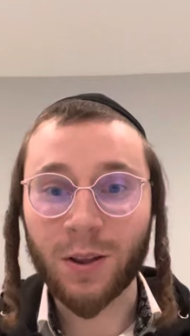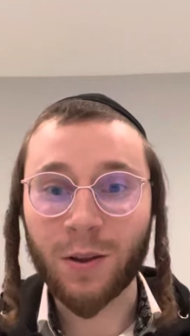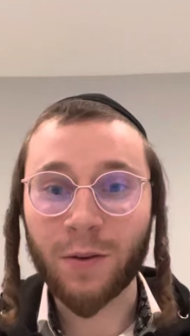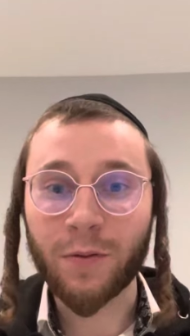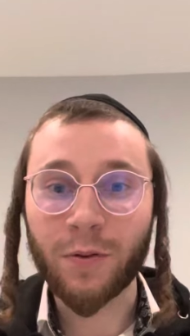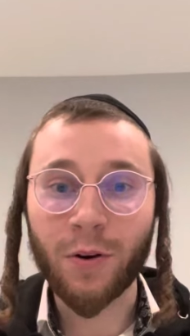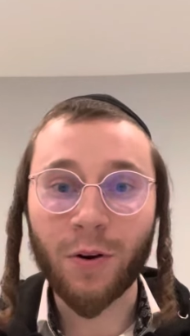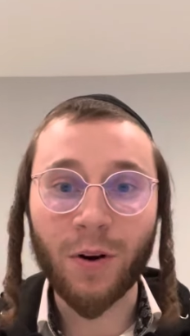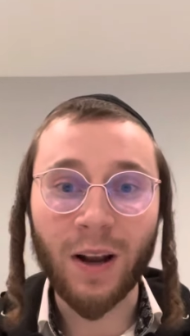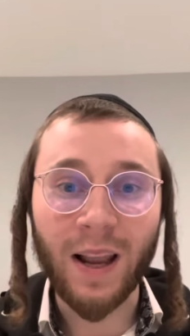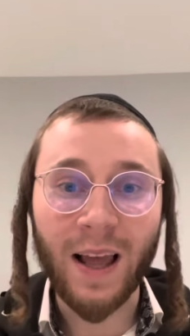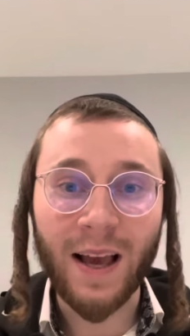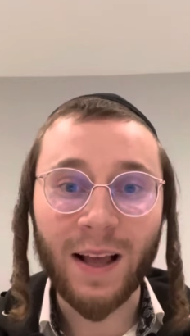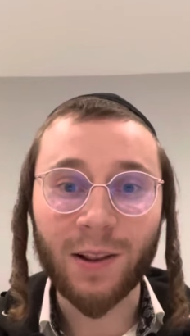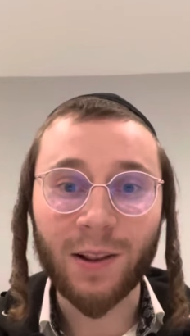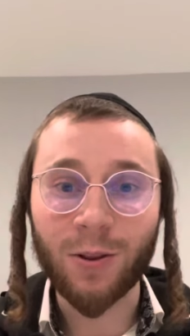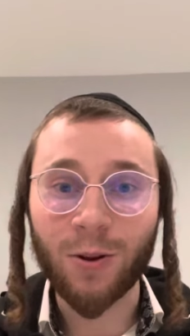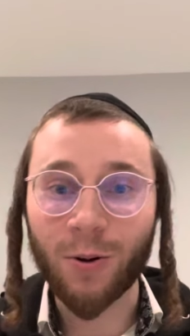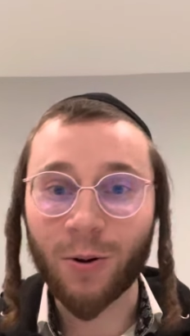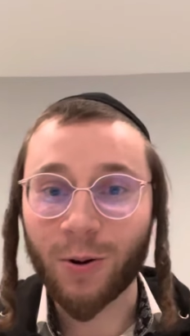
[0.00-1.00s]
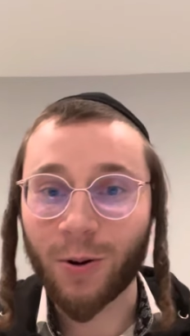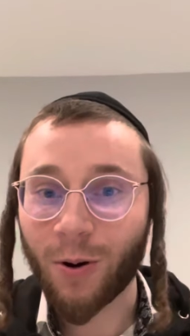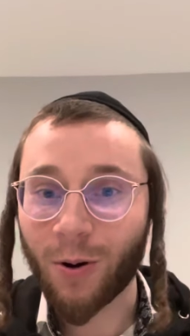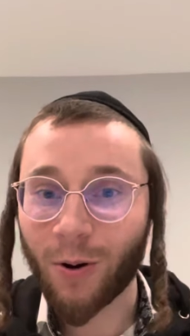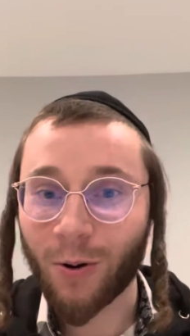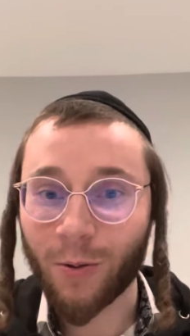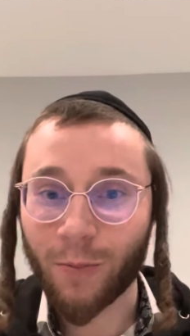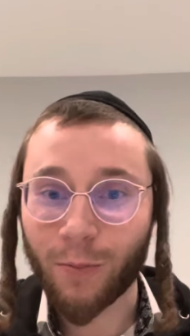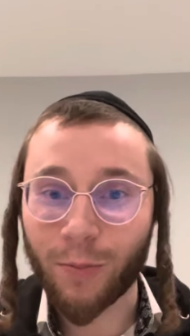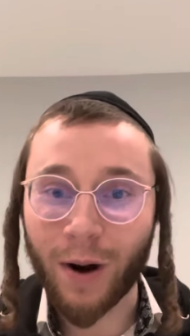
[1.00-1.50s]
If you're a landlord,
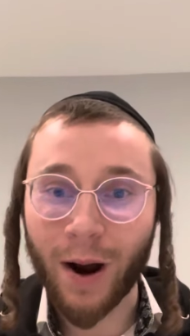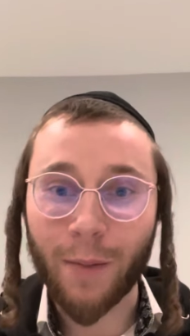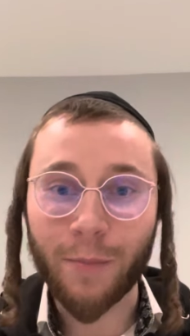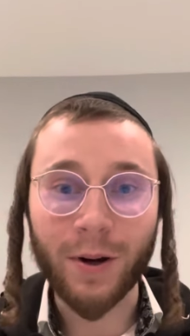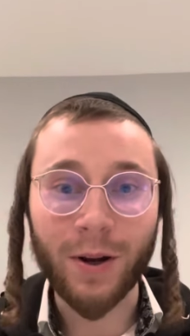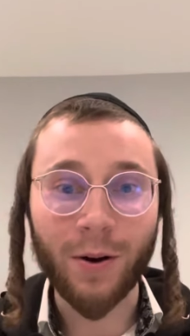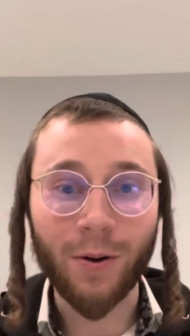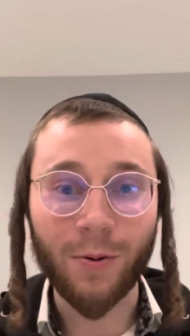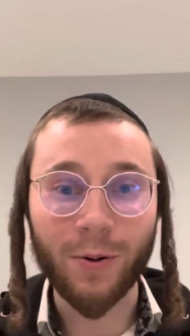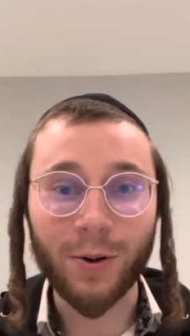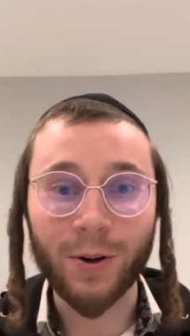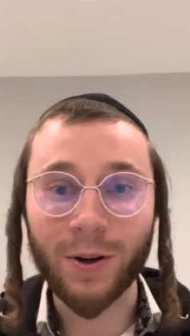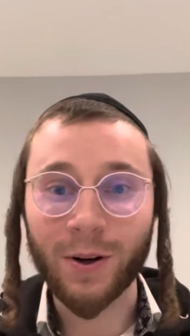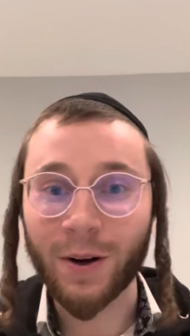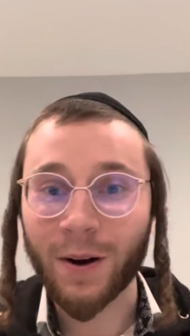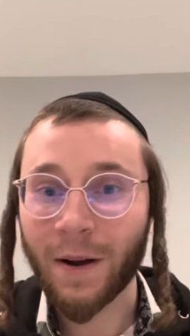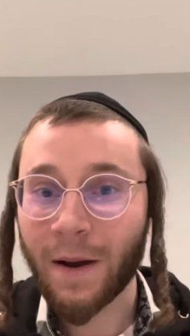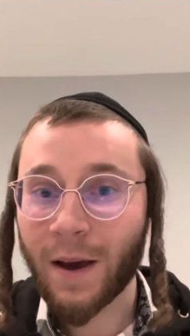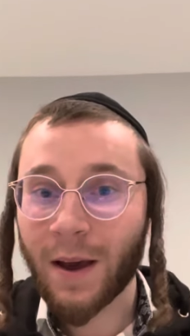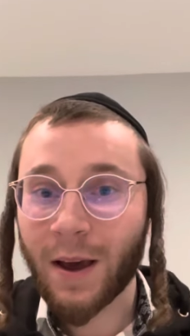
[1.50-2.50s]
or property owner,